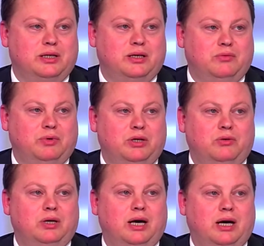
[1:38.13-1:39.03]
Uh, we
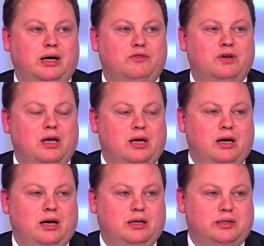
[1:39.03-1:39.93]
don't have uh,